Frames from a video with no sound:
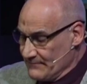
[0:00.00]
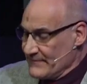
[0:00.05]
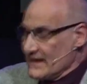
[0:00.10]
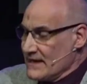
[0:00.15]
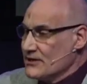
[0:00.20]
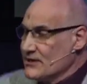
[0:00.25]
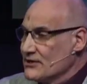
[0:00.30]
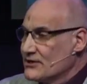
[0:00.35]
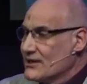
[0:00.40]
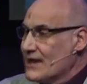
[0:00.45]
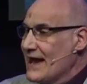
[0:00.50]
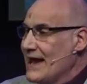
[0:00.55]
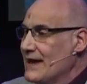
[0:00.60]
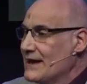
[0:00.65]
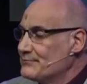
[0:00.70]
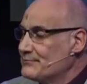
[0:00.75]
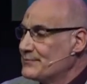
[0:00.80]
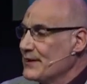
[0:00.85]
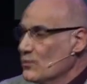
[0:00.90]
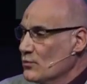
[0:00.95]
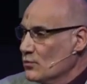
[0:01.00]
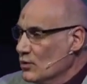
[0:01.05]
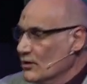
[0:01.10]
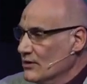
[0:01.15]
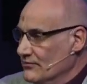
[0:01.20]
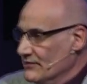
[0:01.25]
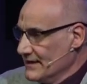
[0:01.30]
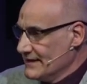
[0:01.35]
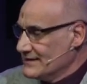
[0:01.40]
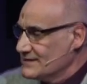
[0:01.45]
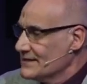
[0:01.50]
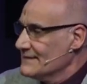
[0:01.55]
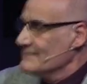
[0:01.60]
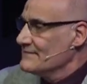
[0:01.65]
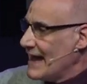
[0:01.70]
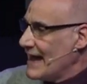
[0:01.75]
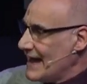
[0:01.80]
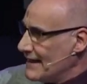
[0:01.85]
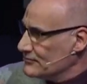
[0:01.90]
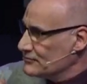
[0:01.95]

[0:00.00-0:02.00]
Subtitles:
You can't be worried and